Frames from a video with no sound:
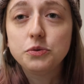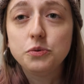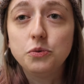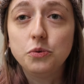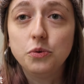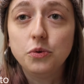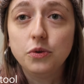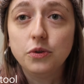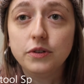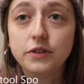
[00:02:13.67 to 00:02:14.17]

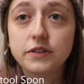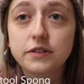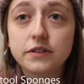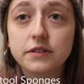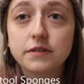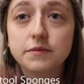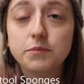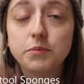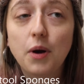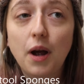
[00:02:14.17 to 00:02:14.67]

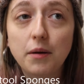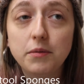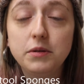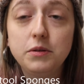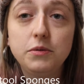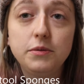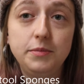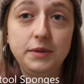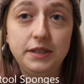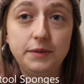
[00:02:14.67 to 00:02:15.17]
tools
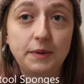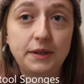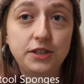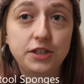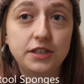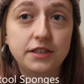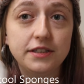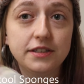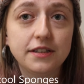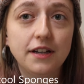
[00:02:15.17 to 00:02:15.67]
probably would be
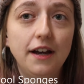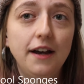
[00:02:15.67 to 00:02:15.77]
sponges.